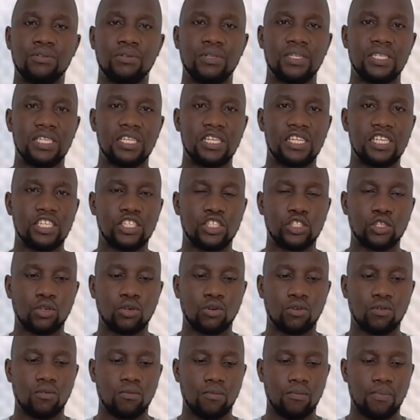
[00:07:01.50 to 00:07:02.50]
or a
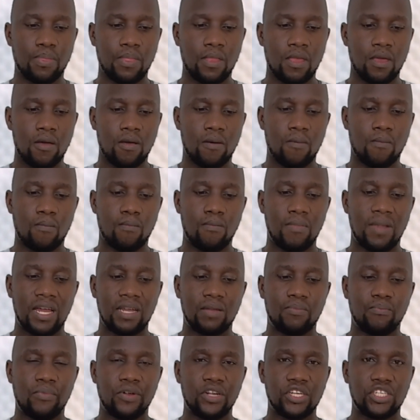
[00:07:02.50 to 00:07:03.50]
digital
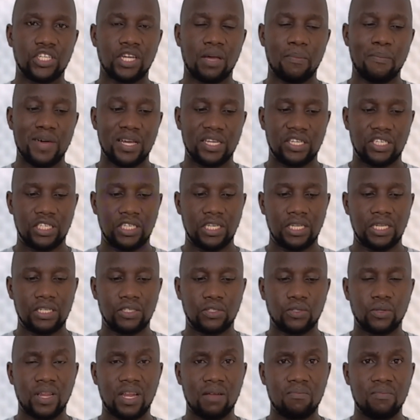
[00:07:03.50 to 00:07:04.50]
blood pressure
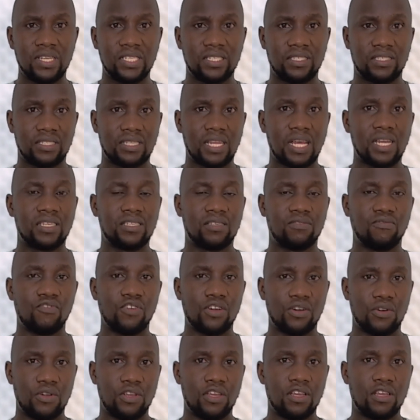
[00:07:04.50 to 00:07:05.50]
machine. So that means that's
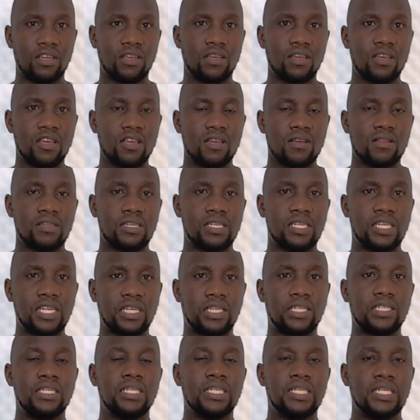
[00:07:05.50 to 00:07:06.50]
the
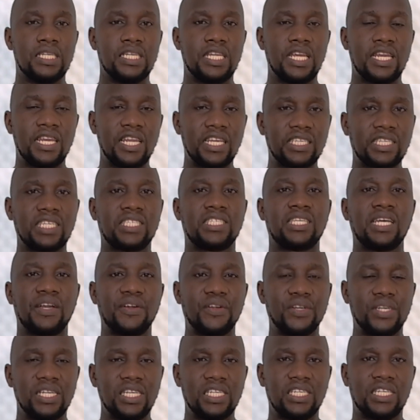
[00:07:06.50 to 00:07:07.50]

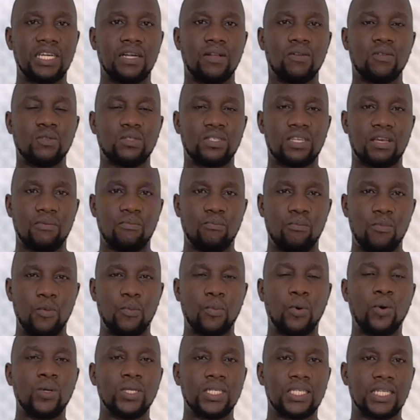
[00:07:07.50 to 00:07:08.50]
necessary details are
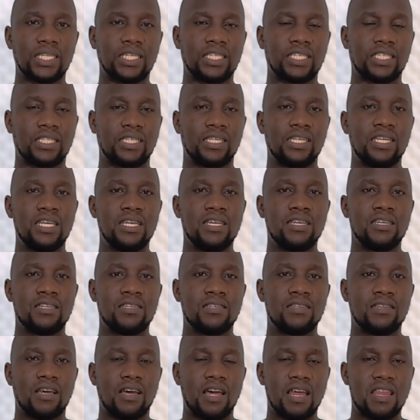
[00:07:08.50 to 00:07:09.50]
important.
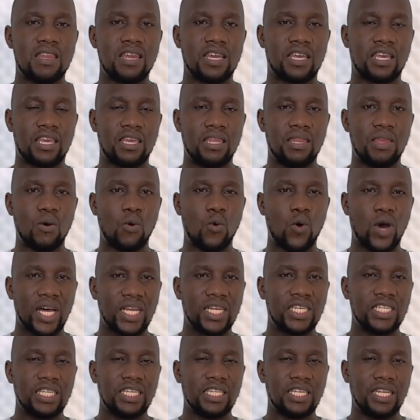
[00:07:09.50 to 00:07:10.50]
And the
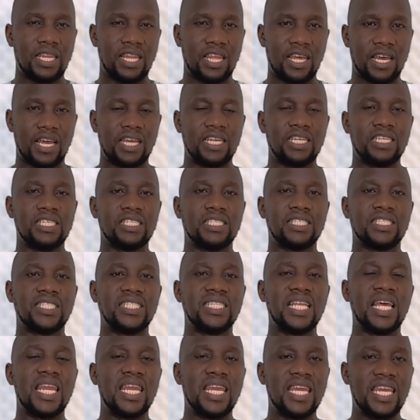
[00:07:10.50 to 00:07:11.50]
word there is
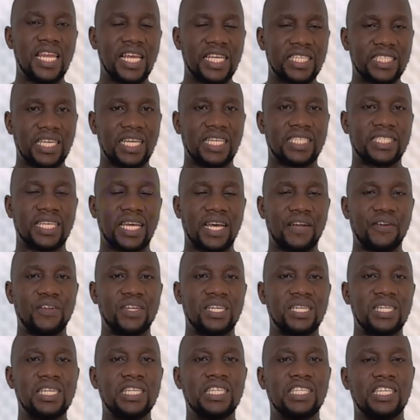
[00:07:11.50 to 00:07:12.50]
the
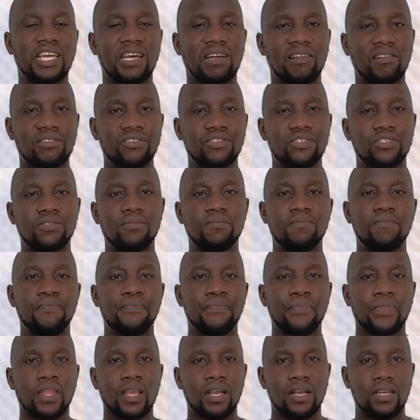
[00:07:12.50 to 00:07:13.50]
necessary details.
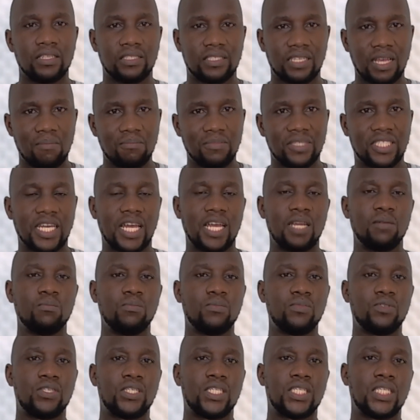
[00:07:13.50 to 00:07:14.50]

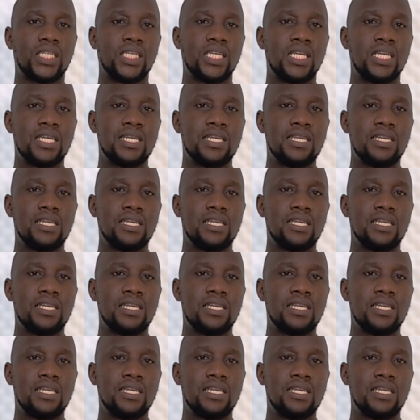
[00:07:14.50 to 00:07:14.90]
Sometimes